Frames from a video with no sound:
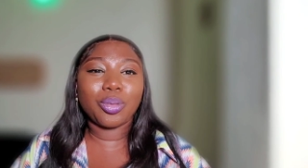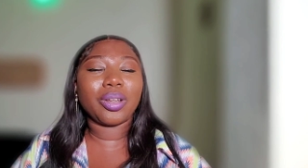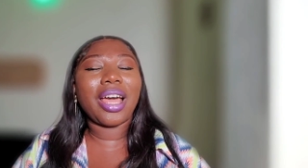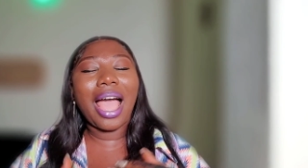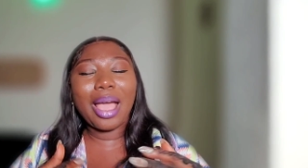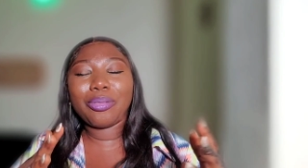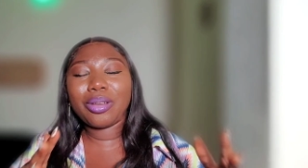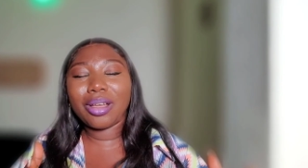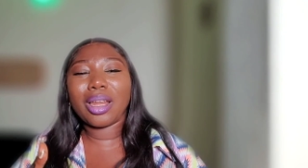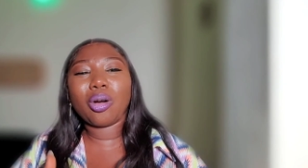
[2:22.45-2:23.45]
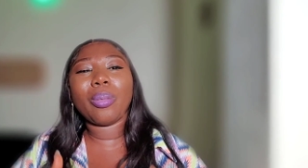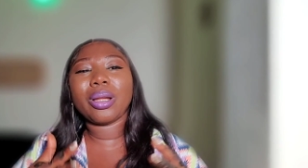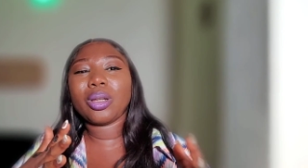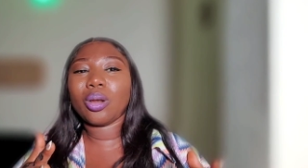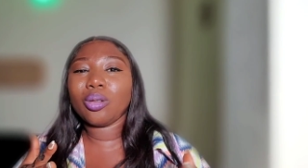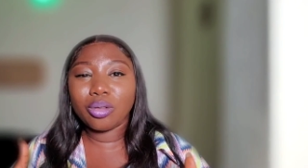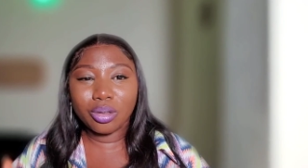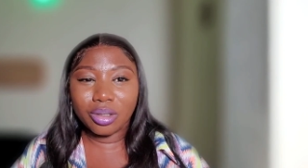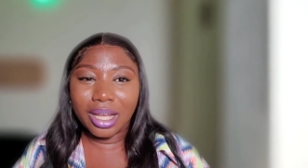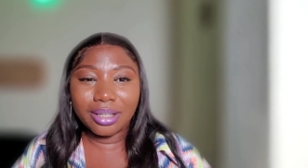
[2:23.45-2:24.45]
but I will and I'll come and download for
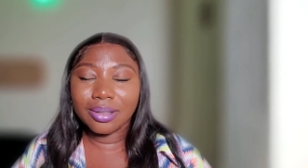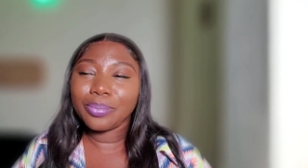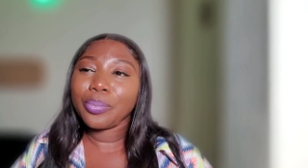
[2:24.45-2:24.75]
you guys.